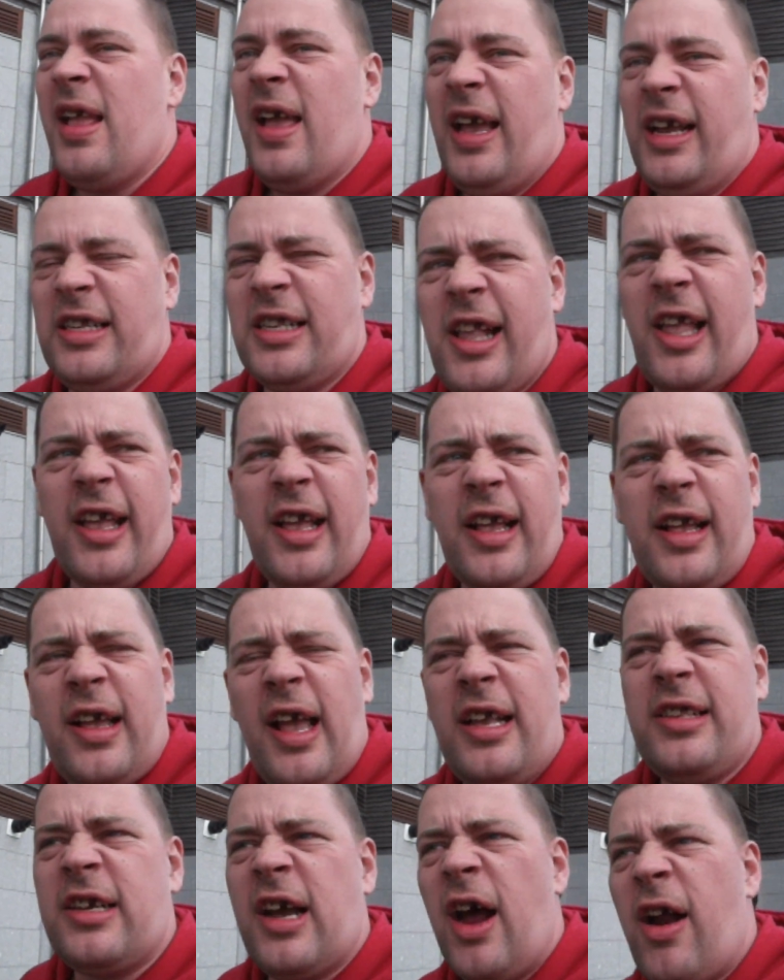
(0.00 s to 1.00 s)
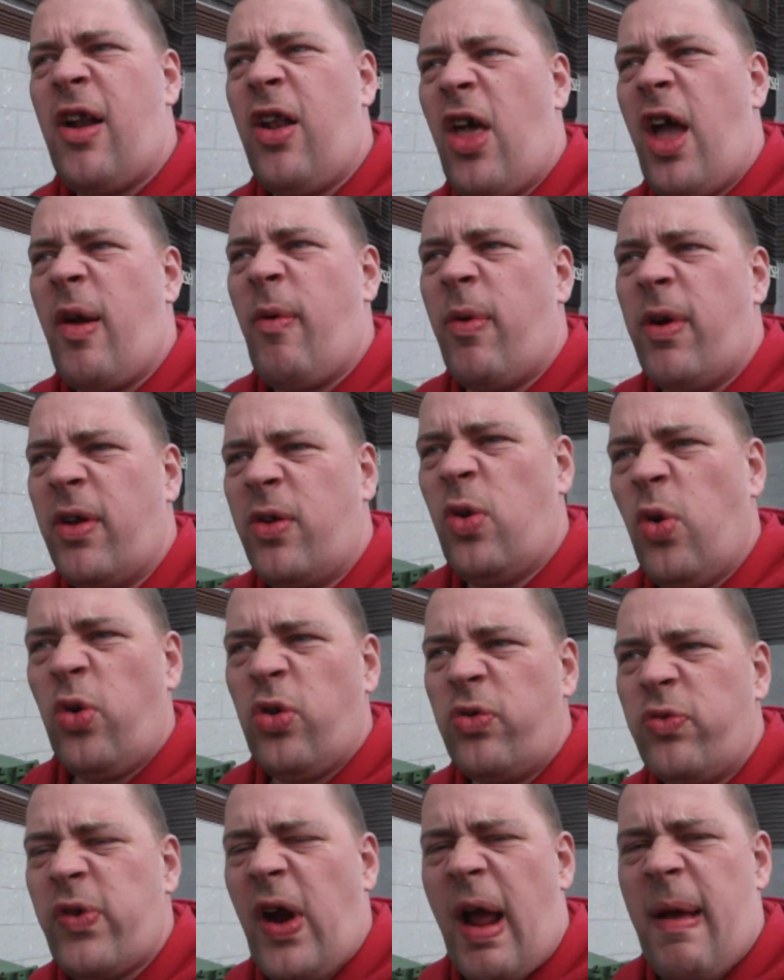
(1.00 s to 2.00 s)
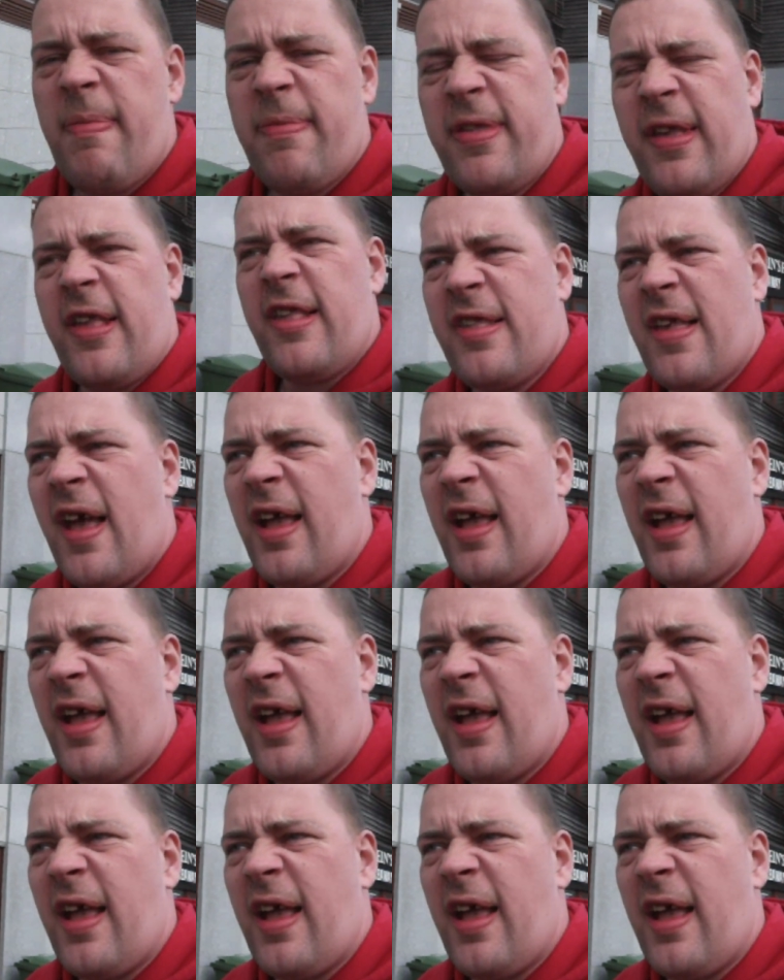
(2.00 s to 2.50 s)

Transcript: He's kind of like one of Gordon Ramsay's,